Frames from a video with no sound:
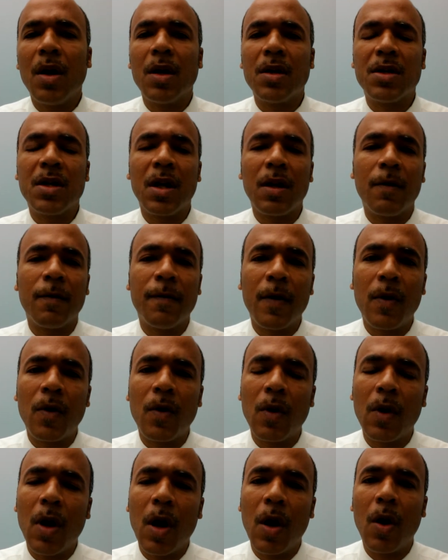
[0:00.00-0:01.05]
a
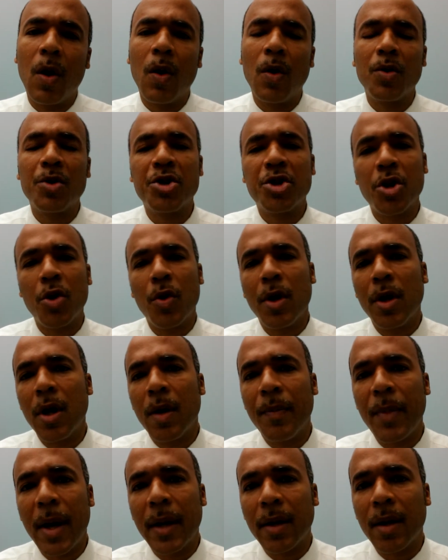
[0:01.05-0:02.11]
telephone call, showing
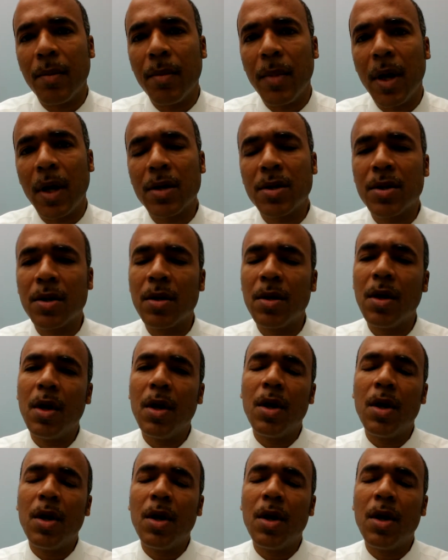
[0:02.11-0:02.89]
up at the mixer,